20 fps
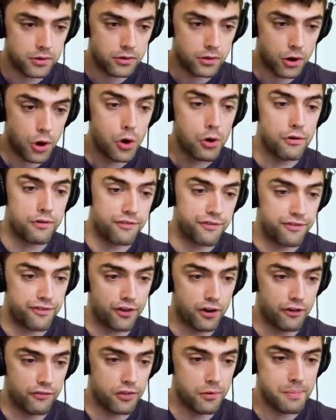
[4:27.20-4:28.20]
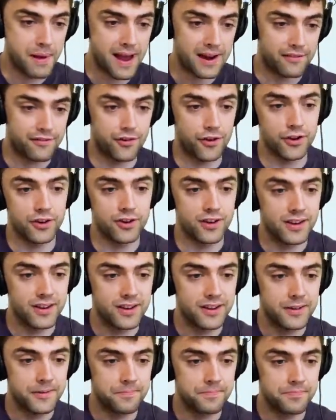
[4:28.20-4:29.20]
hoof of the back foot
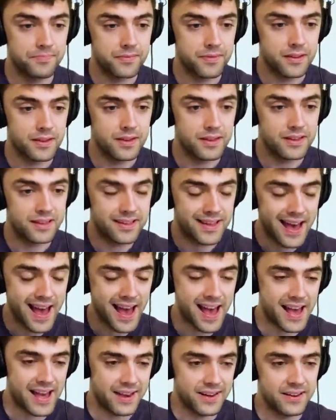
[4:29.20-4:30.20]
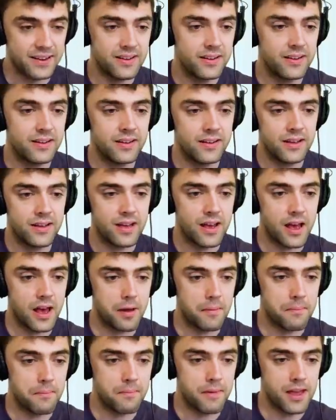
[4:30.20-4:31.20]
can,
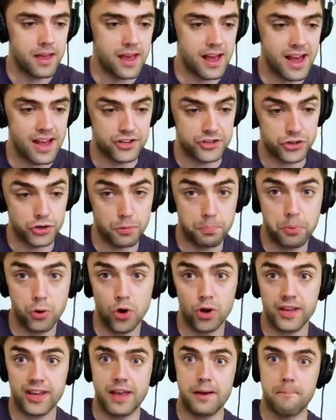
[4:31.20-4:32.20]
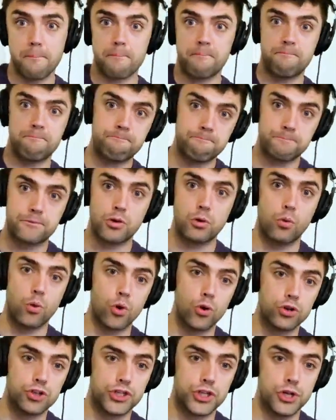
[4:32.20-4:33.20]
as you're pulling it
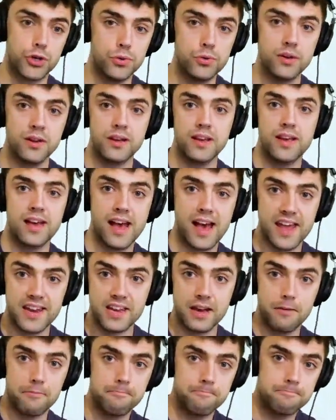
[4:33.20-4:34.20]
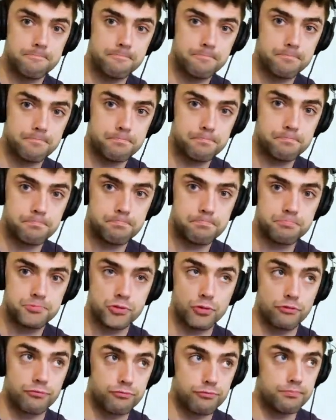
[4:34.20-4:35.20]
towards you, end up
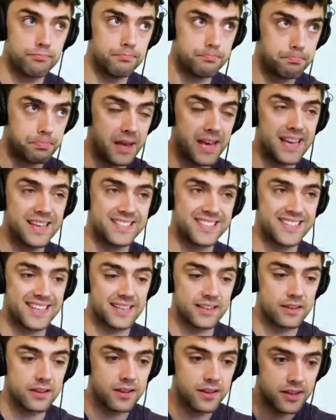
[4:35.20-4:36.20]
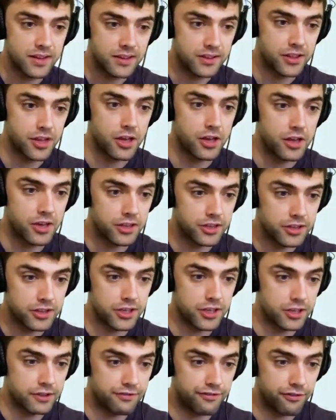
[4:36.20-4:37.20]
sort of piercing
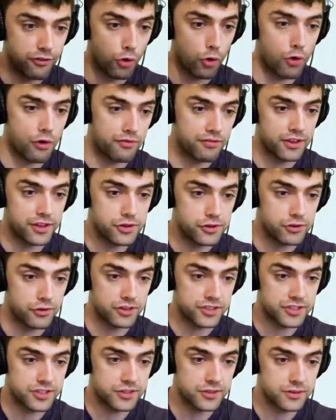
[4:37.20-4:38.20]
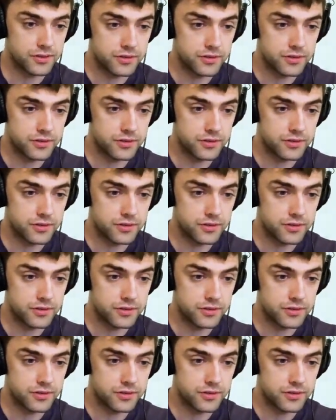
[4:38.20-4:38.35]
the floor of the uterus.